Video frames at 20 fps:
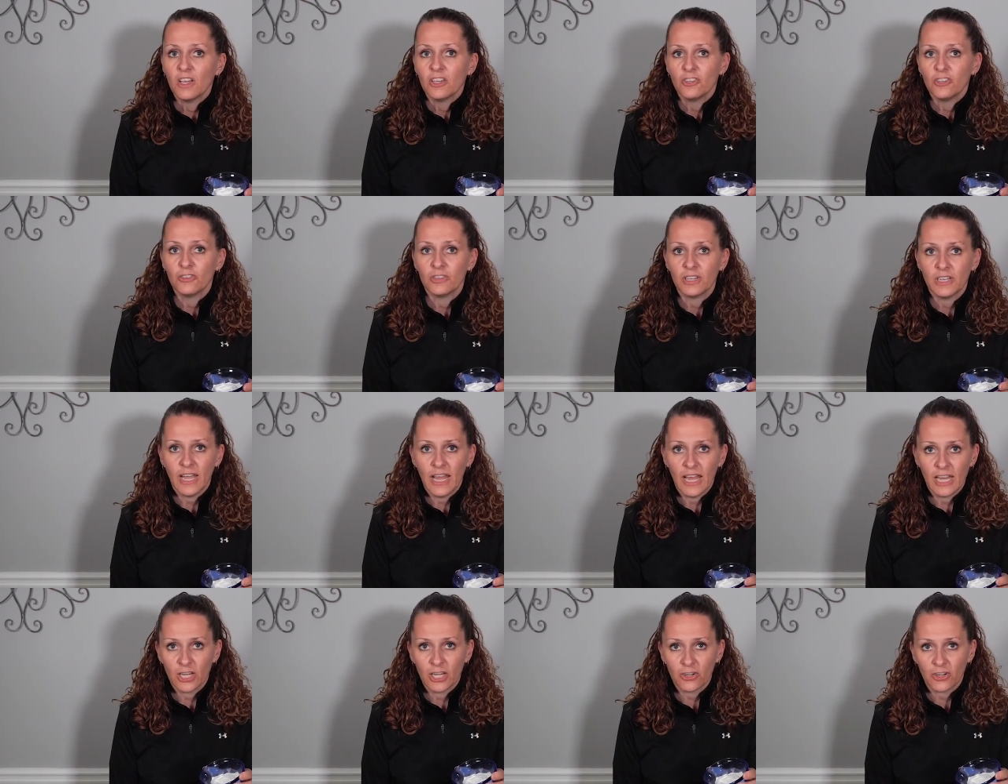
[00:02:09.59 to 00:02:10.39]
you get
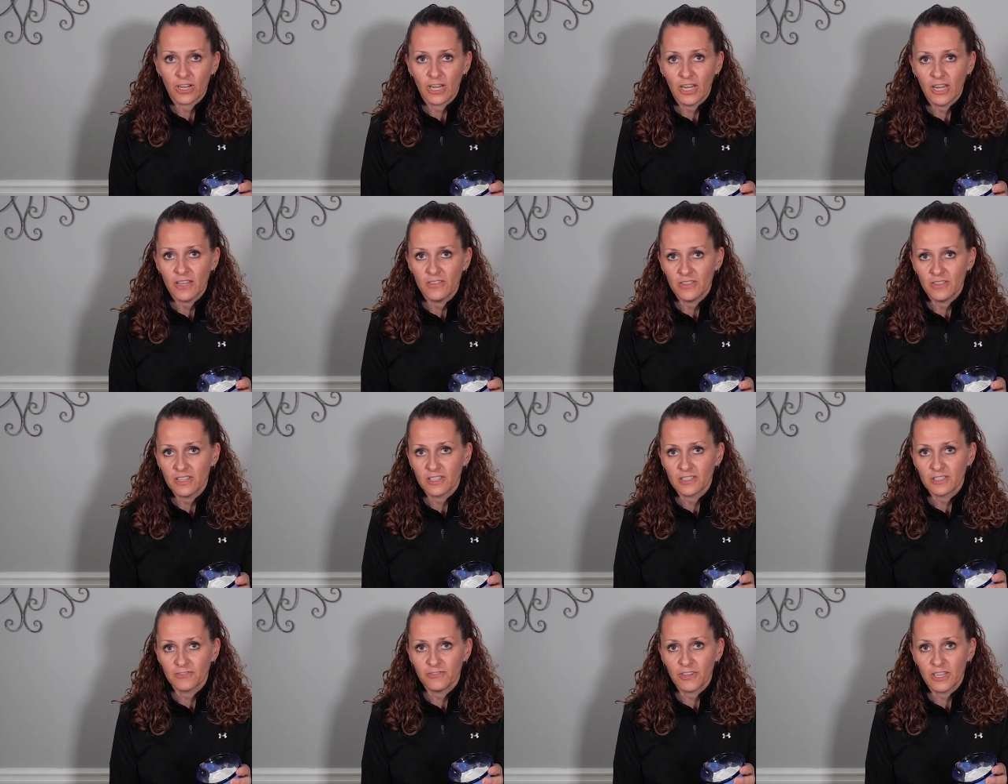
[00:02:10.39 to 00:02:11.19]
angry and
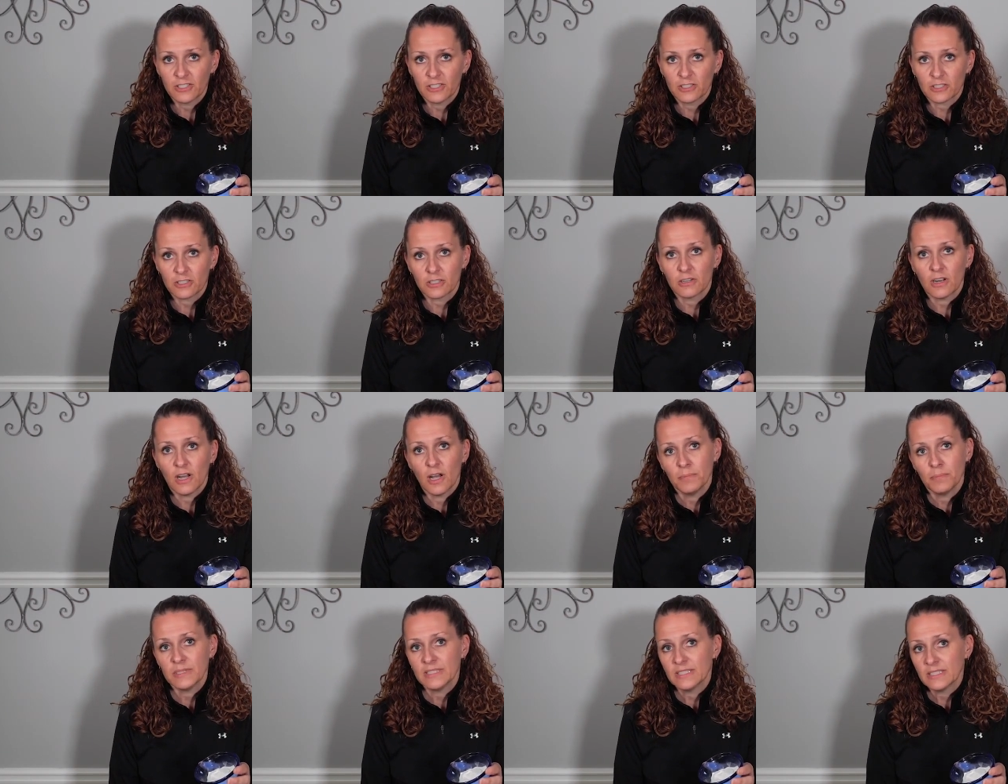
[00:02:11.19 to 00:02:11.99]
things fester
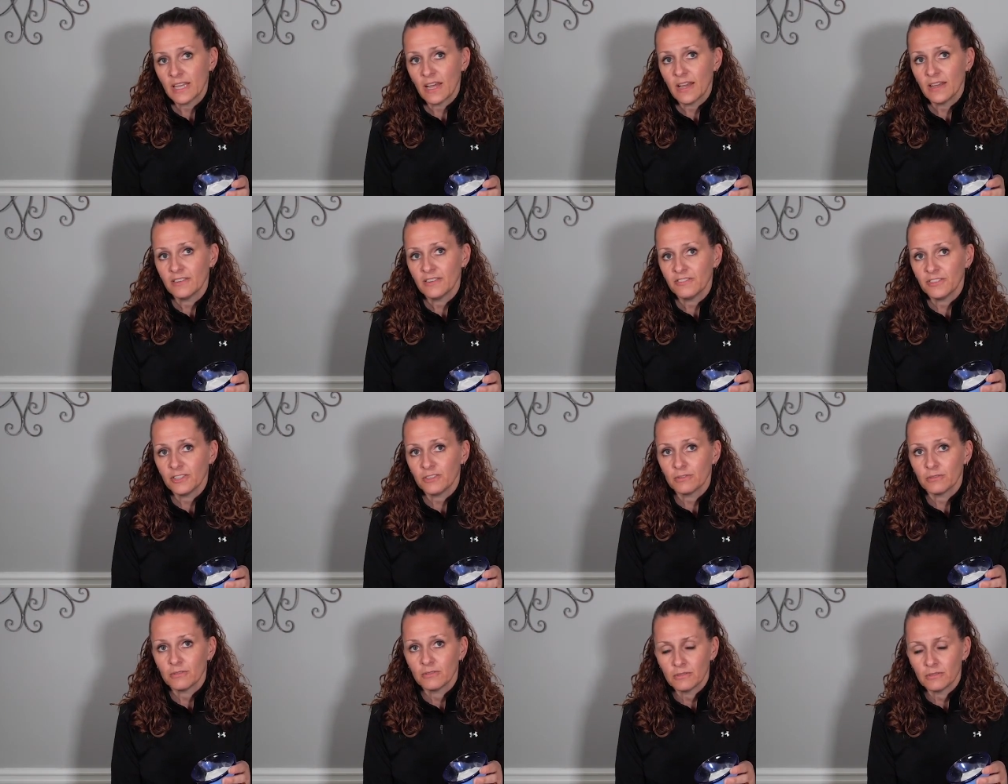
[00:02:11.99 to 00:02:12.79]
up inside of
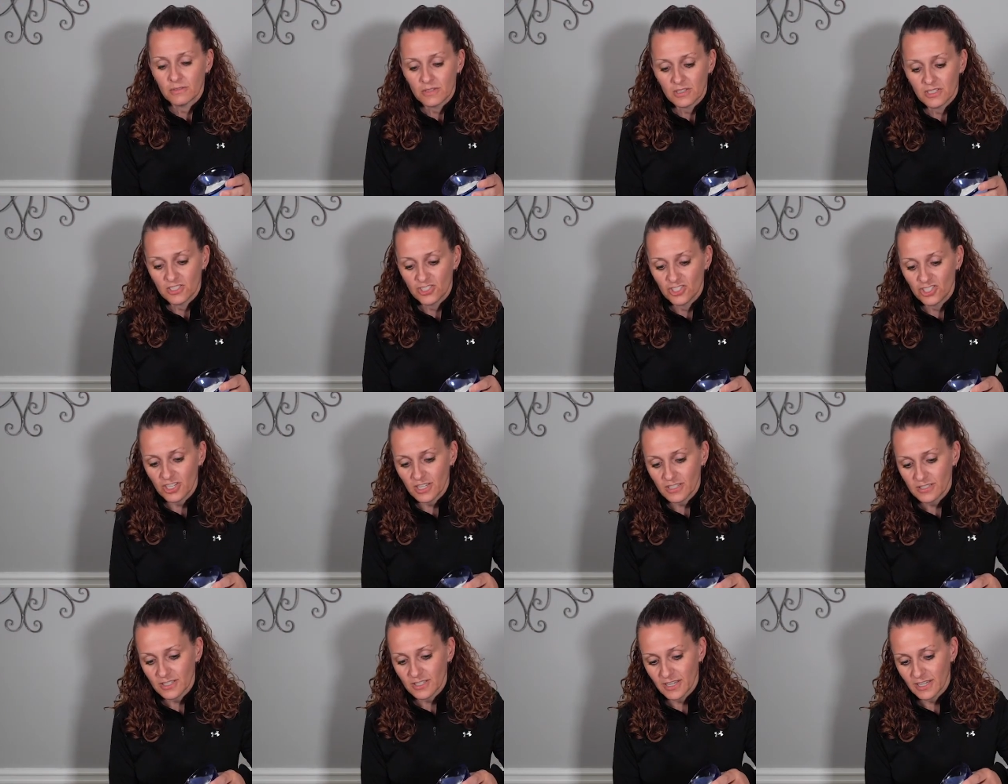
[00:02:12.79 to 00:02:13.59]
you,
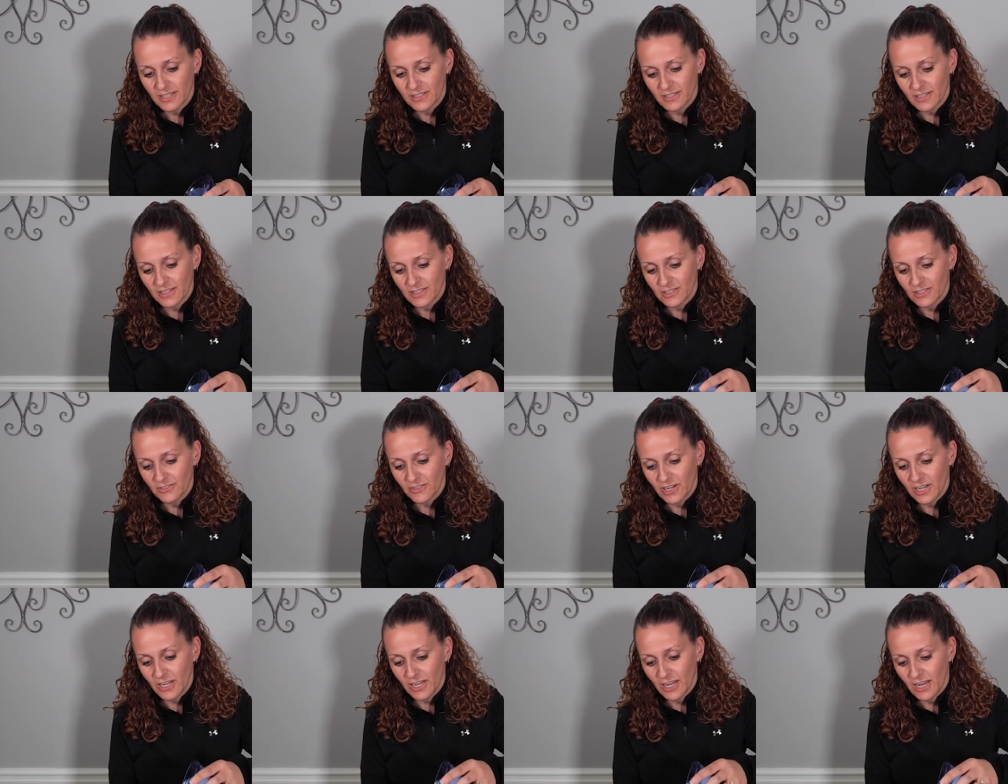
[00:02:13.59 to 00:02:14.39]
just like this. You
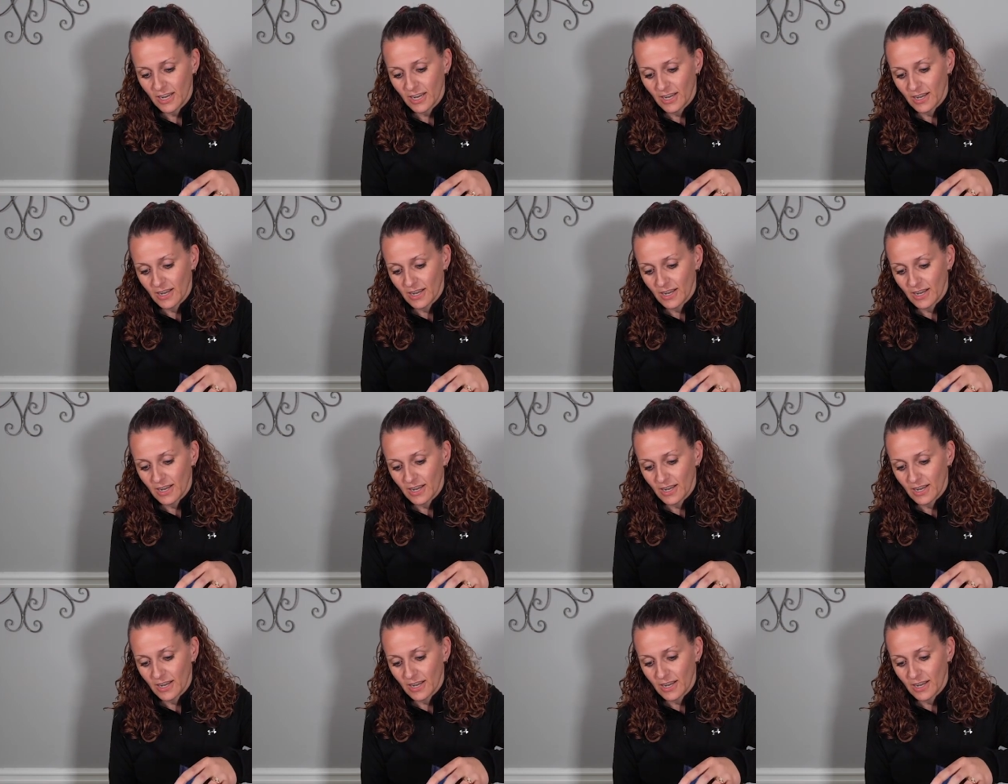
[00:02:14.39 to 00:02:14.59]
ready?